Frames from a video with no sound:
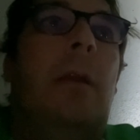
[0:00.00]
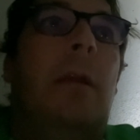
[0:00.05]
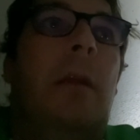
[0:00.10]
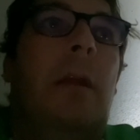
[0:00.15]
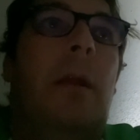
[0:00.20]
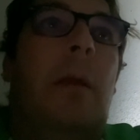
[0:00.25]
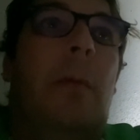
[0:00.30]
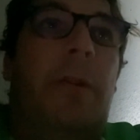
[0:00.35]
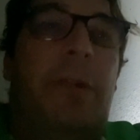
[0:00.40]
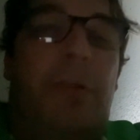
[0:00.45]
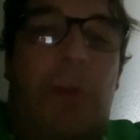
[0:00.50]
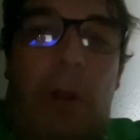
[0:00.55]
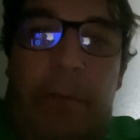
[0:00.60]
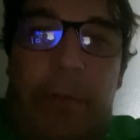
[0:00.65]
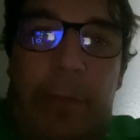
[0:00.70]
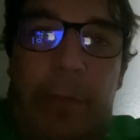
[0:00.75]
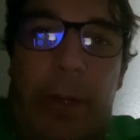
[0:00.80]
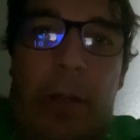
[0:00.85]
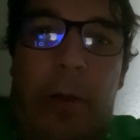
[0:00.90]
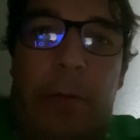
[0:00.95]
We start
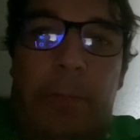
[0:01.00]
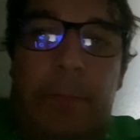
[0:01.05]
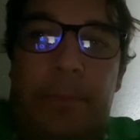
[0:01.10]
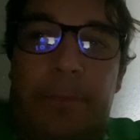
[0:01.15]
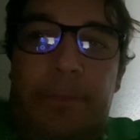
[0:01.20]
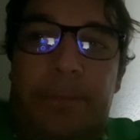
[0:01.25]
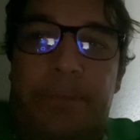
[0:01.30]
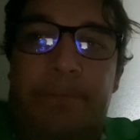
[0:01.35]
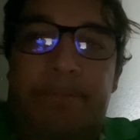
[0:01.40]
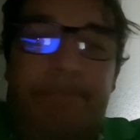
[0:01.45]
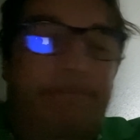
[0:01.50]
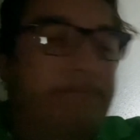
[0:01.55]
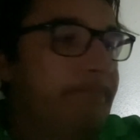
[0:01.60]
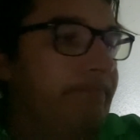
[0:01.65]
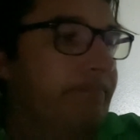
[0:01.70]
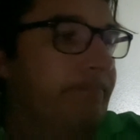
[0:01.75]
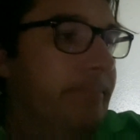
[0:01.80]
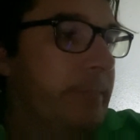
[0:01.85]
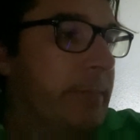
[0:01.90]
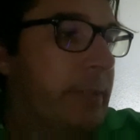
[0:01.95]
from here.
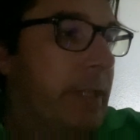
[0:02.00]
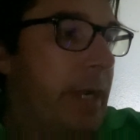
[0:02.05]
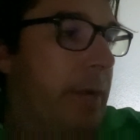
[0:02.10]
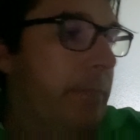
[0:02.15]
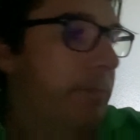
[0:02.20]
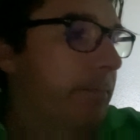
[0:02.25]
Okay?